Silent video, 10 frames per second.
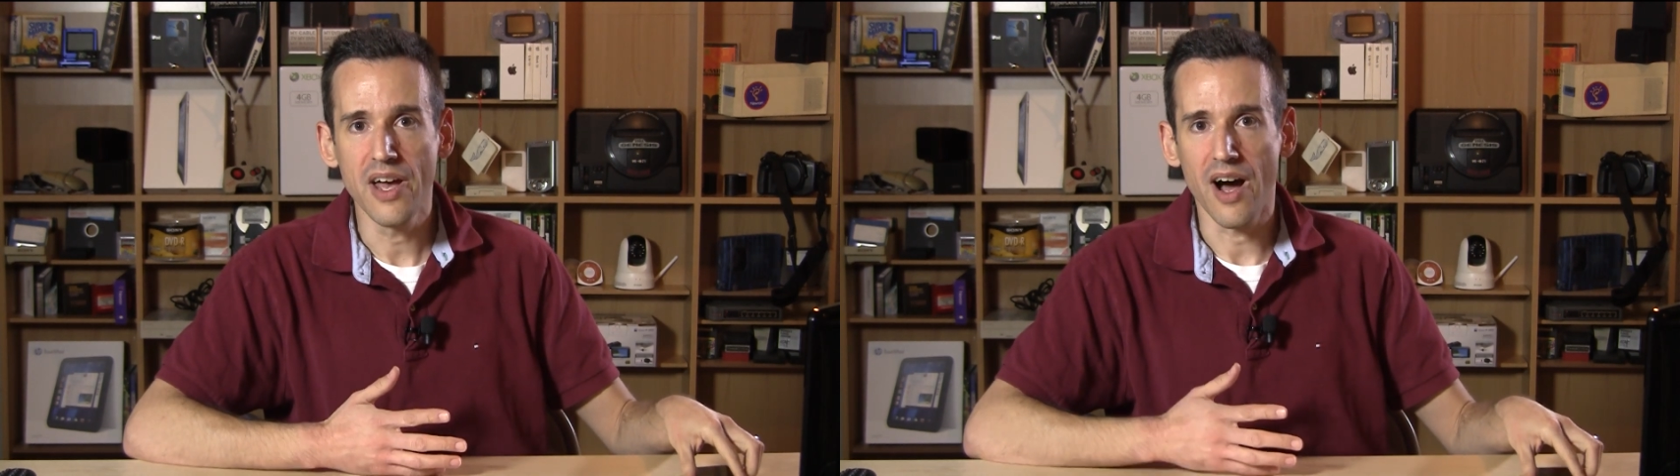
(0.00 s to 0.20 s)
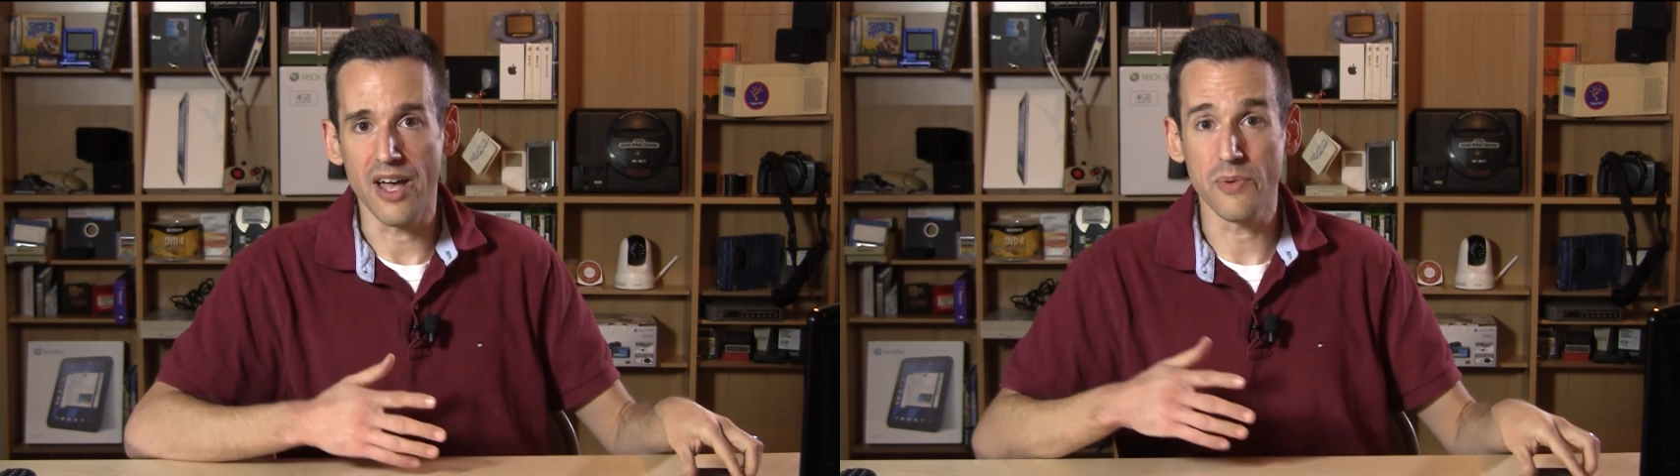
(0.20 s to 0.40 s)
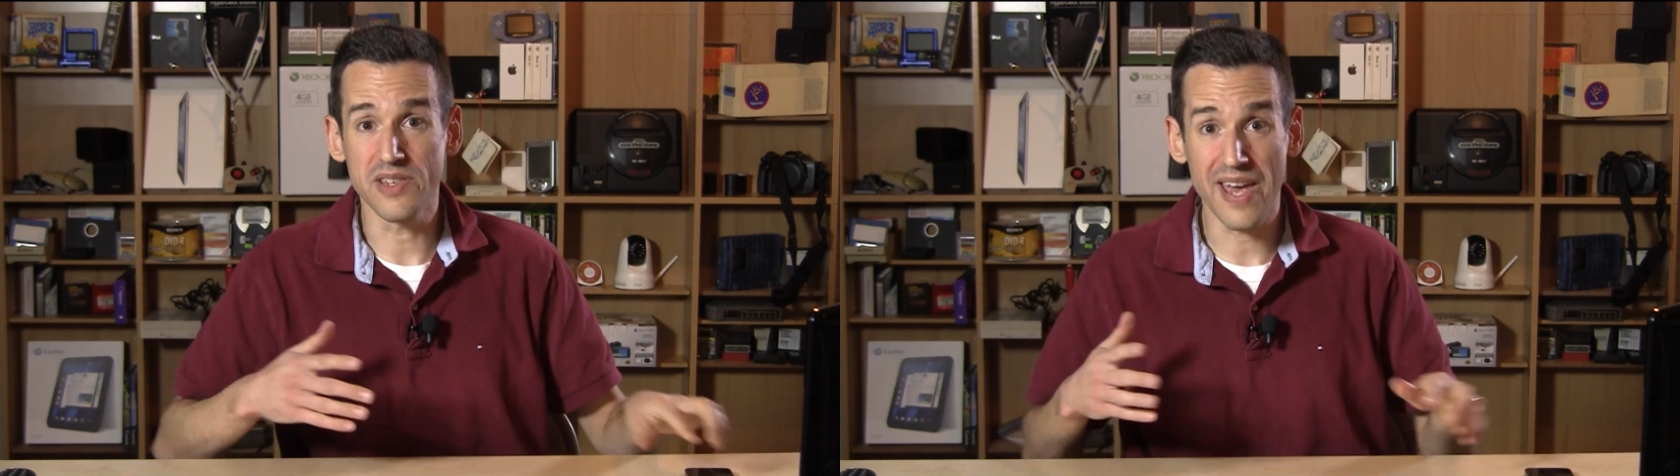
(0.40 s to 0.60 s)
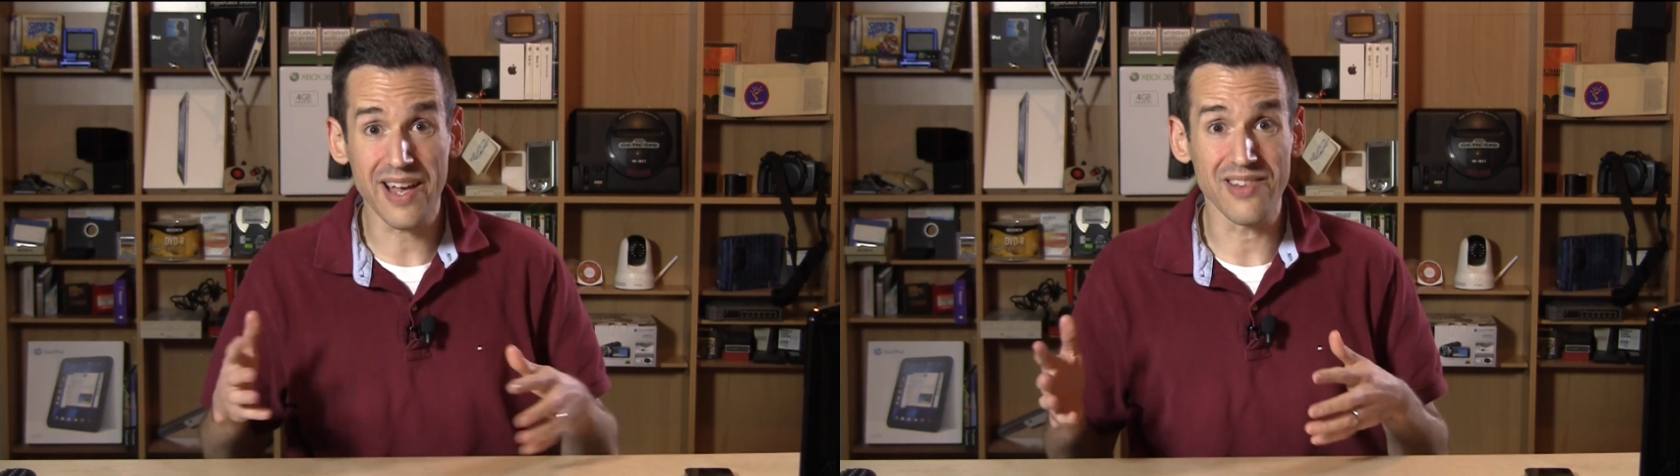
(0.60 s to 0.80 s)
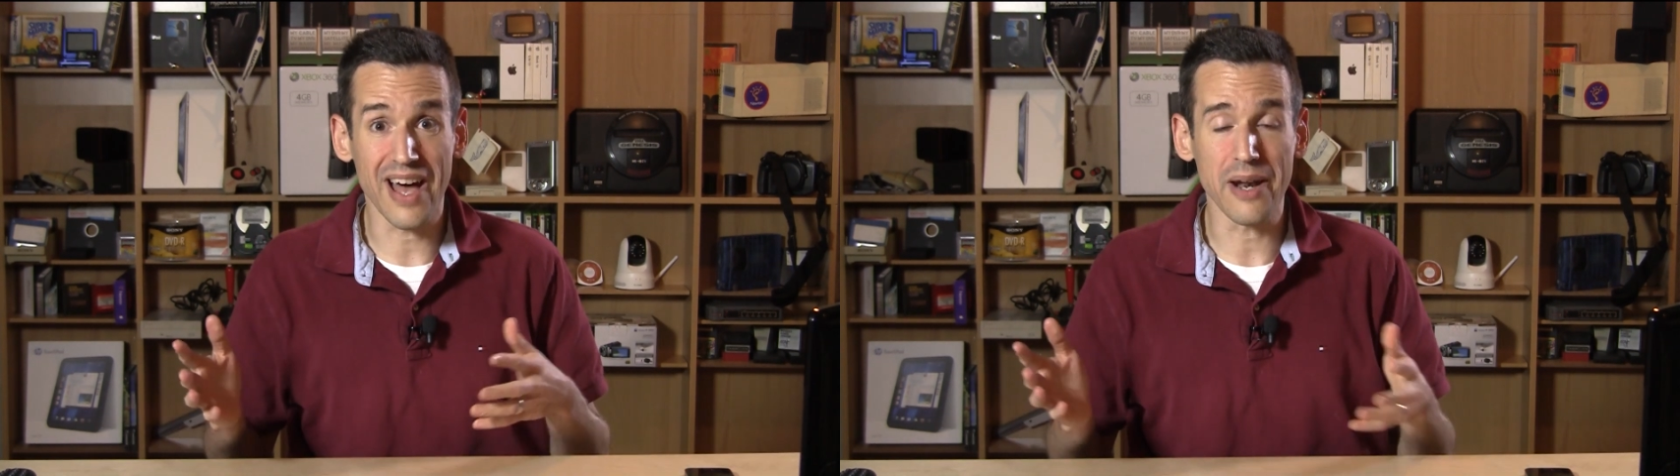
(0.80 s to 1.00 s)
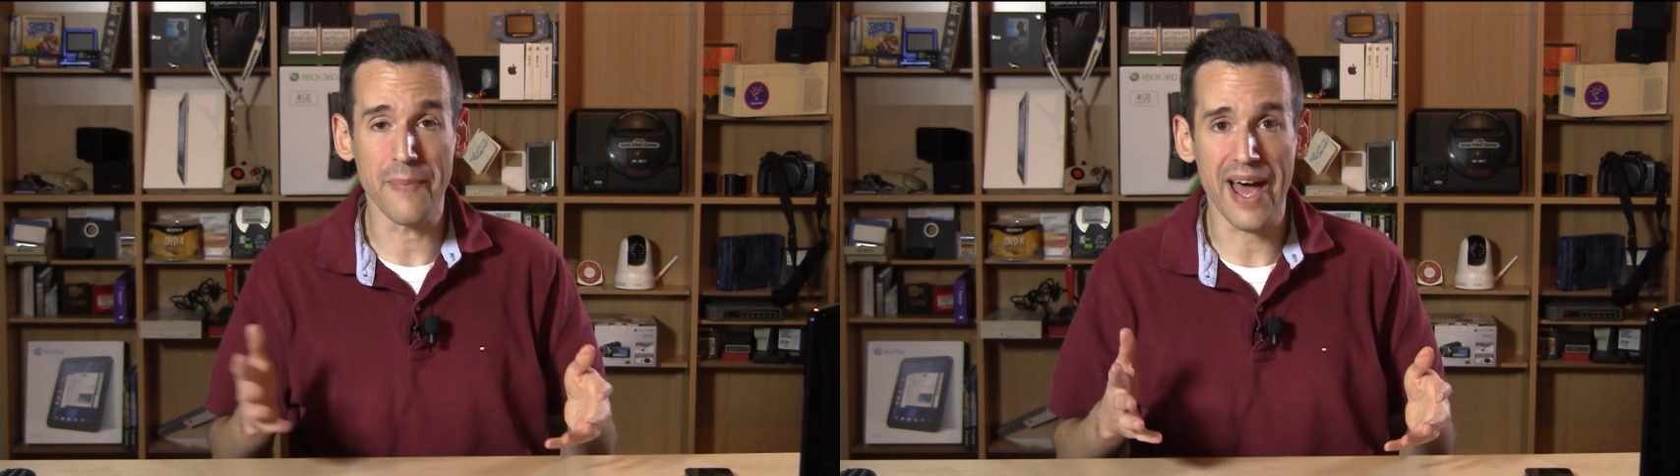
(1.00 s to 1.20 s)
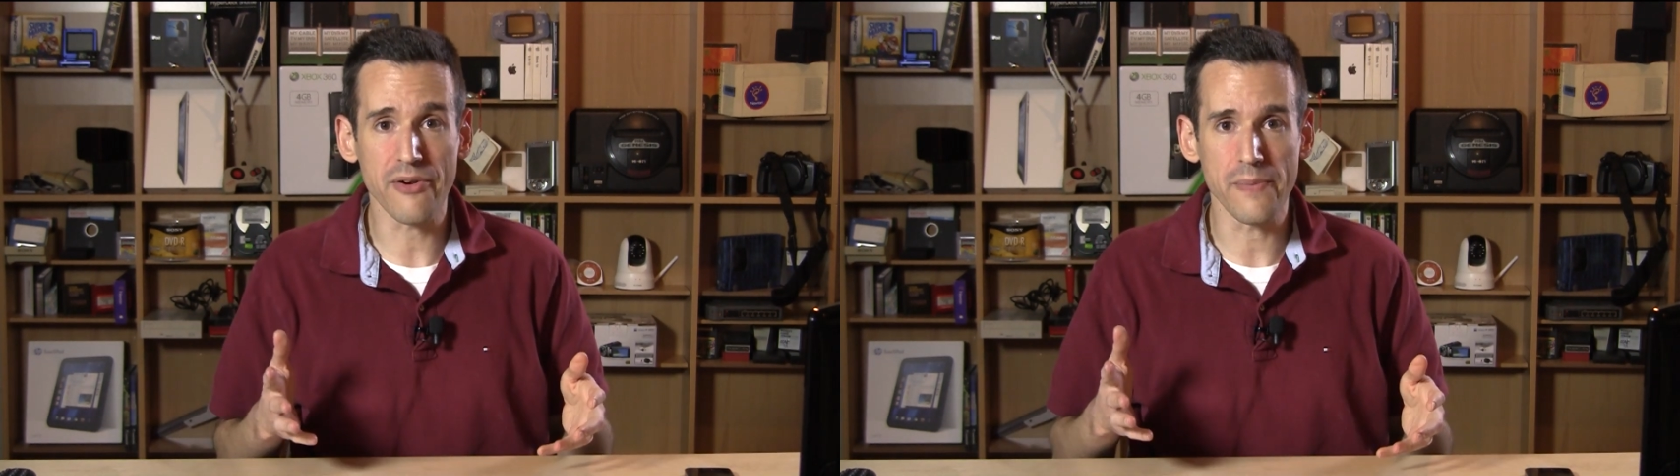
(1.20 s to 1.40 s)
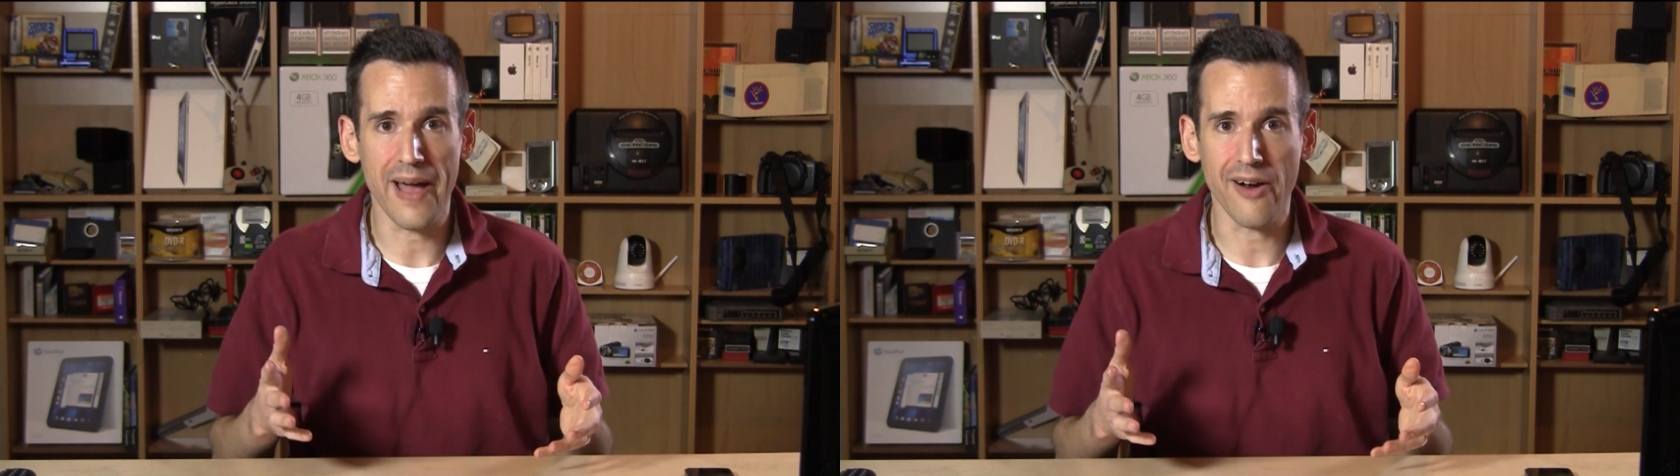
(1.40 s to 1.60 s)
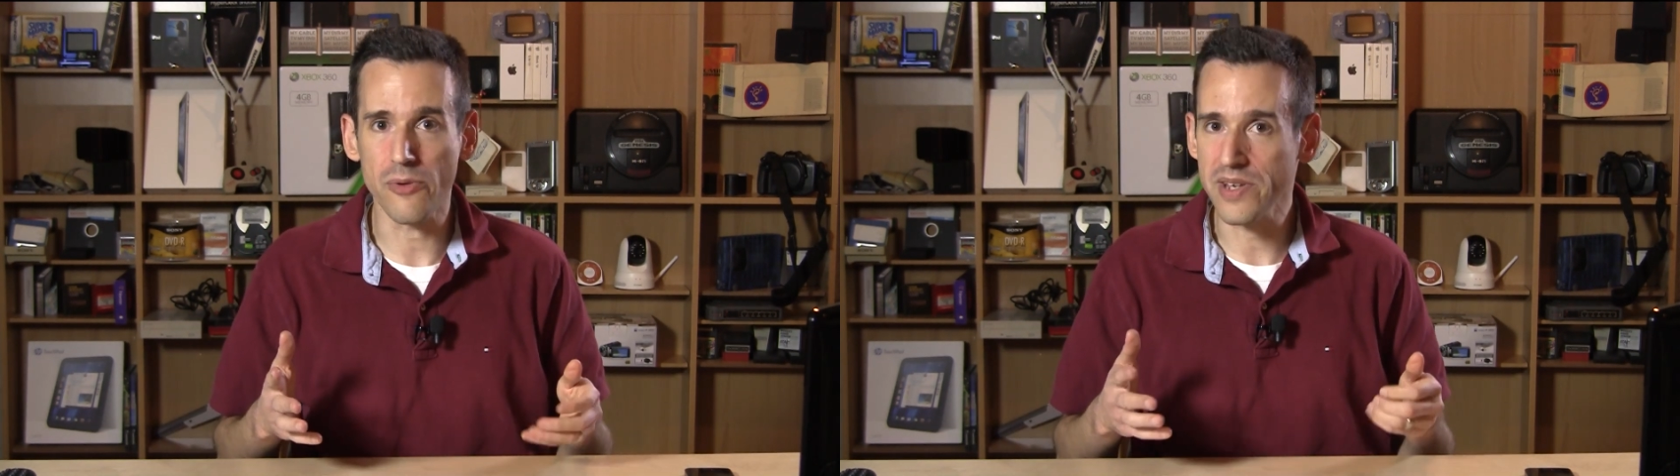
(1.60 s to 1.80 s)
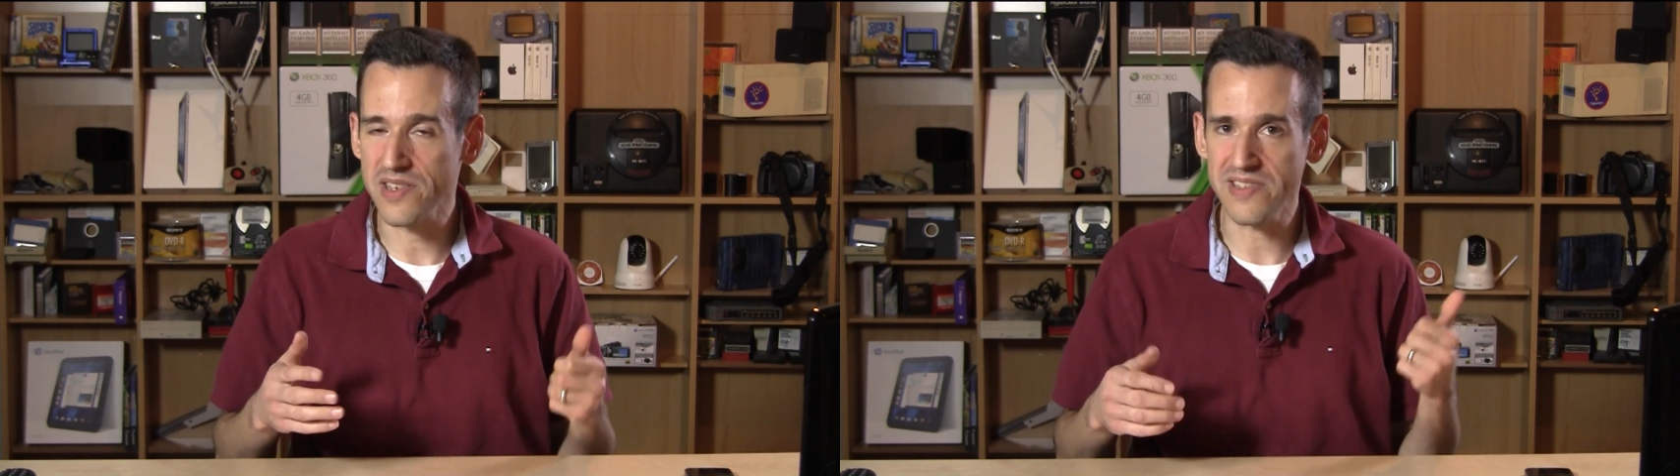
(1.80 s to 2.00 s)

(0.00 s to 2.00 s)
uh, it would take a lot of battery power because